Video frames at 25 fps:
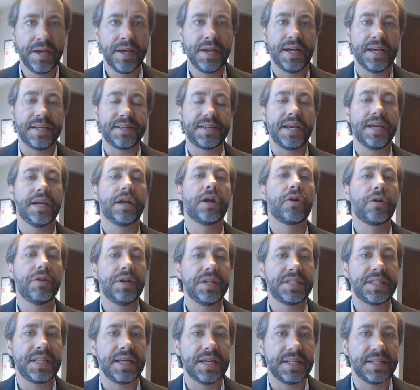is
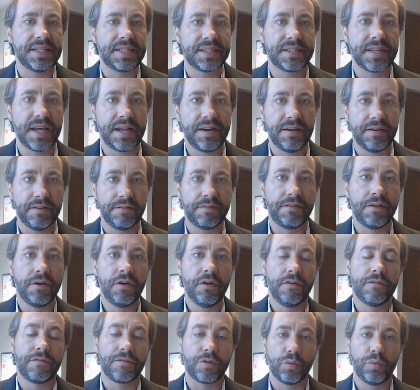increase the incentive
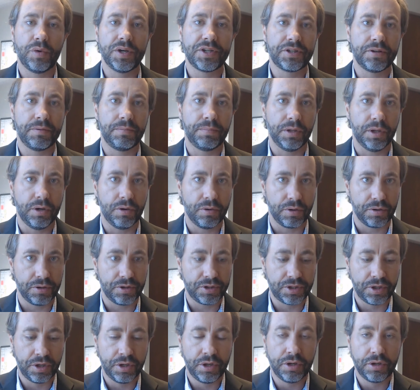for
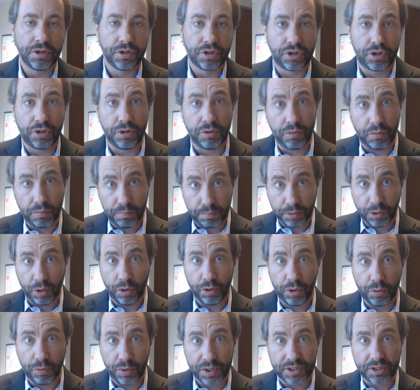whistleblowers to blow
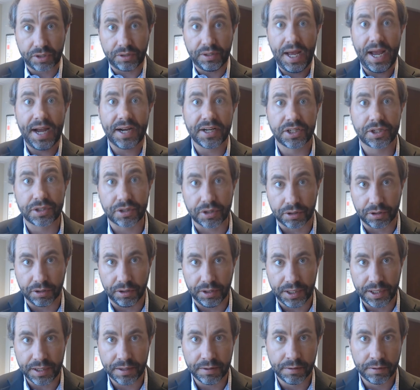the whistle
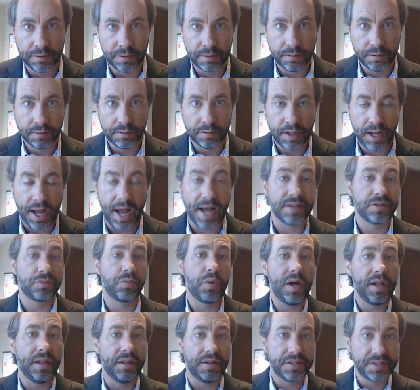externally, as
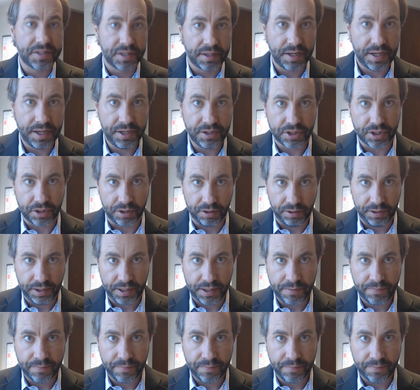well as internally.